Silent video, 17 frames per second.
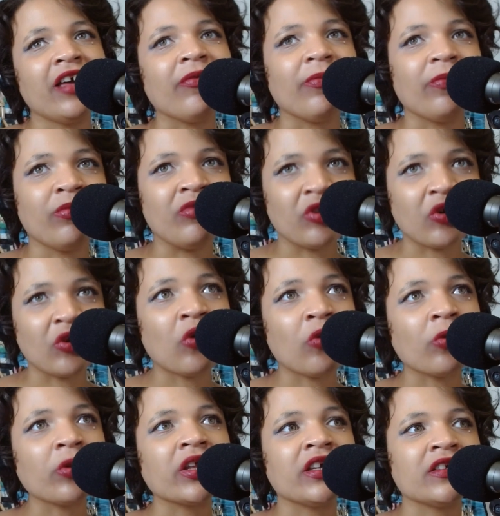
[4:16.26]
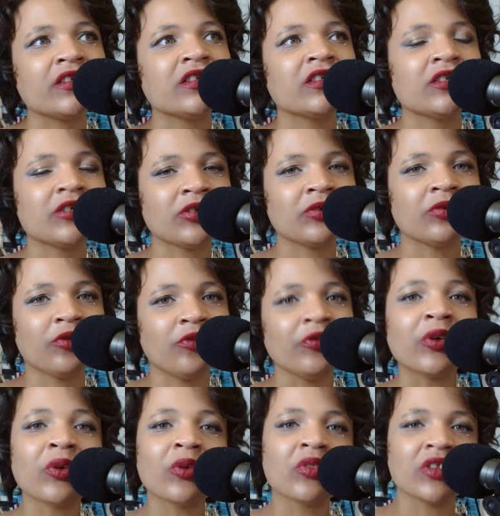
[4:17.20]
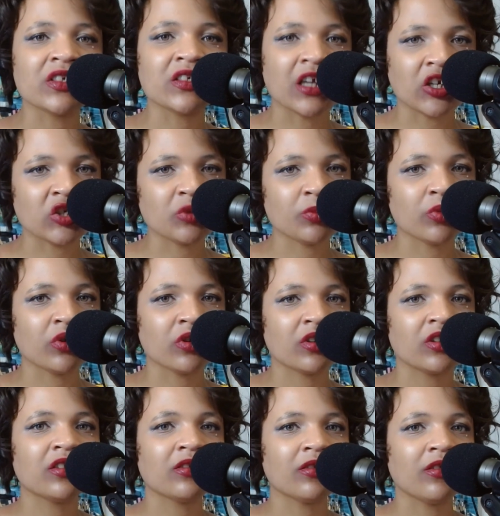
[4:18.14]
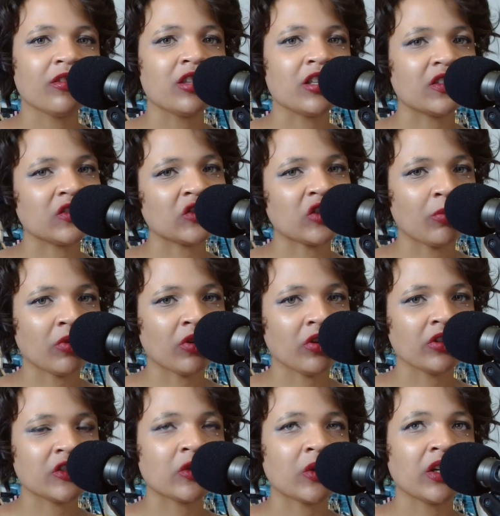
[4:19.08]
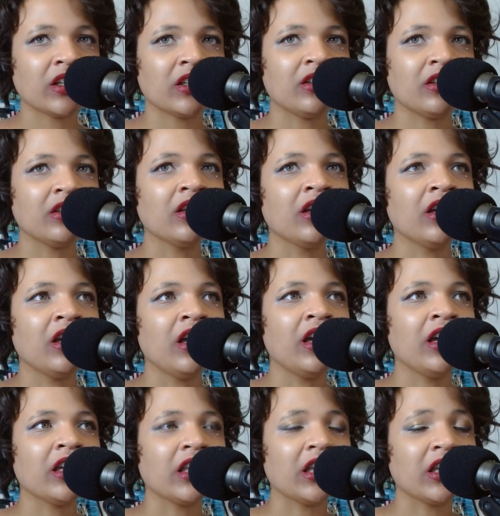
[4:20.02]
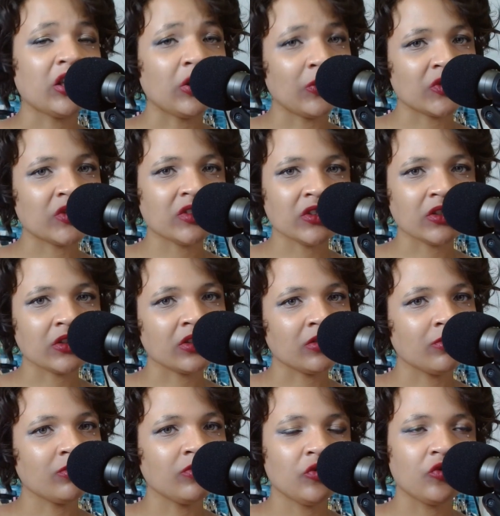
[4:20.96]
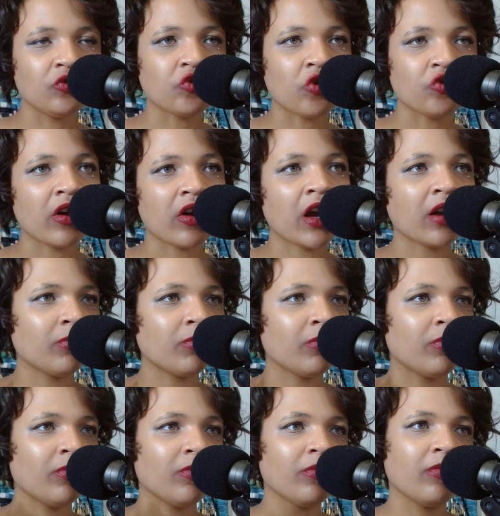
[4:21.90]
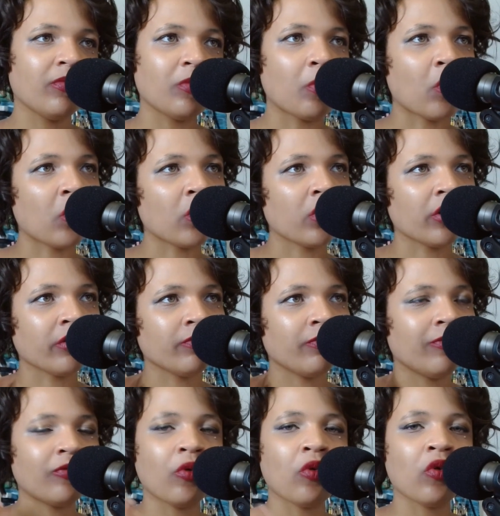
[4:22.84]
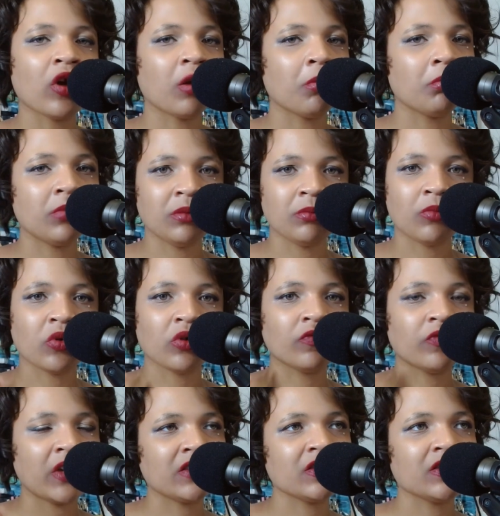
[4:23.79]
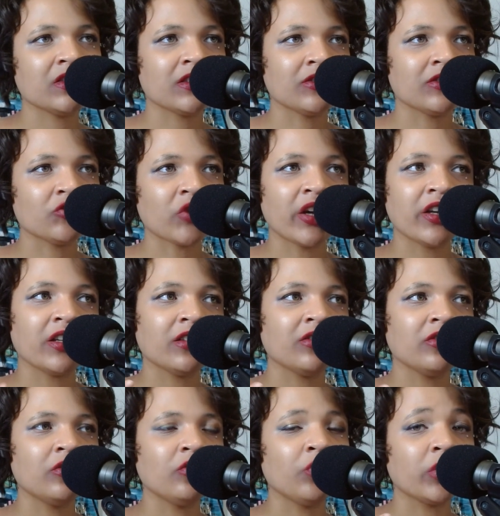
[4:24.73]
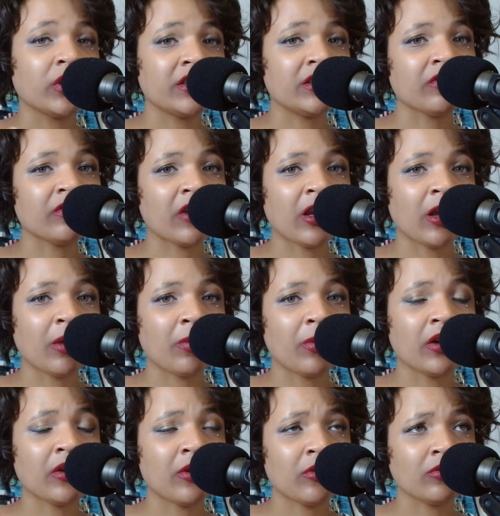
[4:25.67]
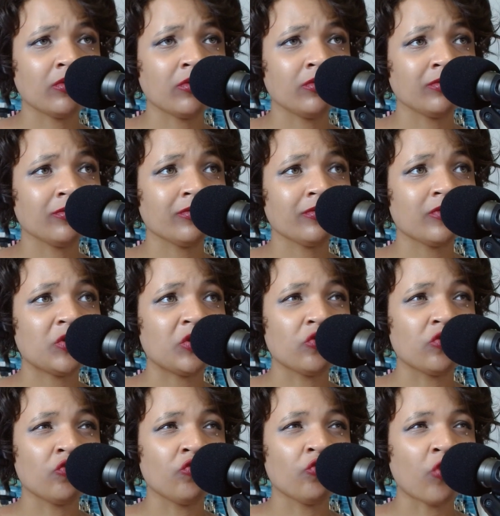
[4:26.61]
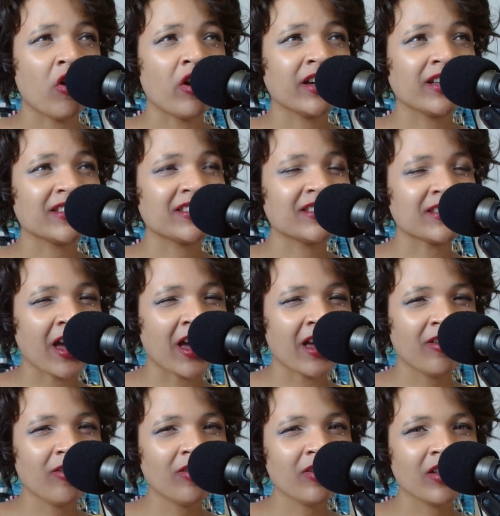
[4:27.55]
the goal is to fill the sketchbook this summer so I can get used to drawing more form and more faces and try to really develop my own drawing style.